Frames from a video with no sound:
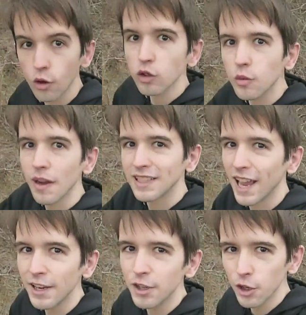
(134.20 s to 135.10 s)
Those were my
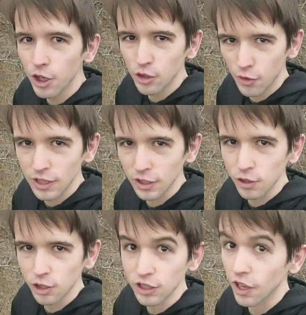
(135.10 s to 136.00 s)
10 New Year's
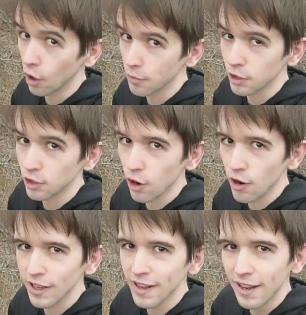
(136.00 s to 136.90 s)
resolutions. I hope you
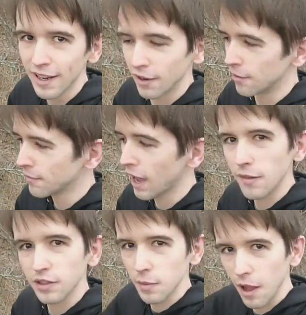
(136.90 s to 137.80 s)
enjoyed it. Here,
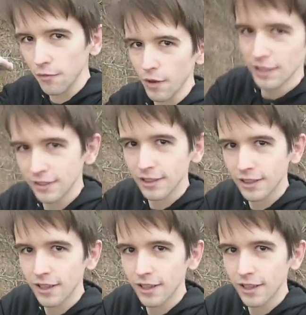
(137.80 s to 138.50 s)
have a smiley face.